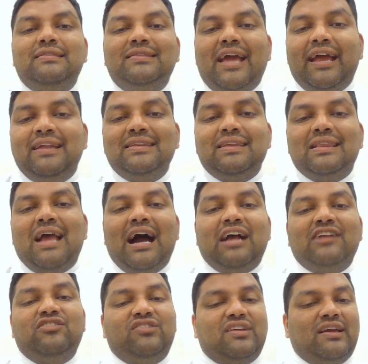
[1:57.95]
10th
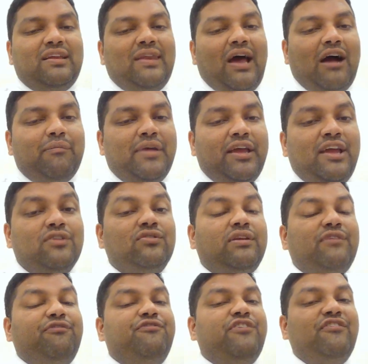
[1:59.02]
largest economy to
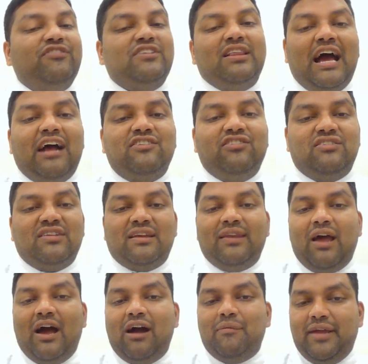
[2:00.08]
the 5th largest
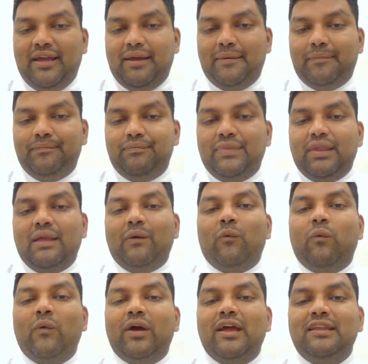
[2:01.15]
economy
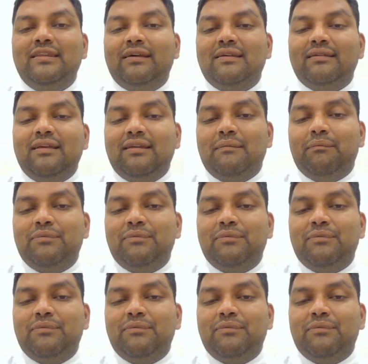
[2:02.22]
in the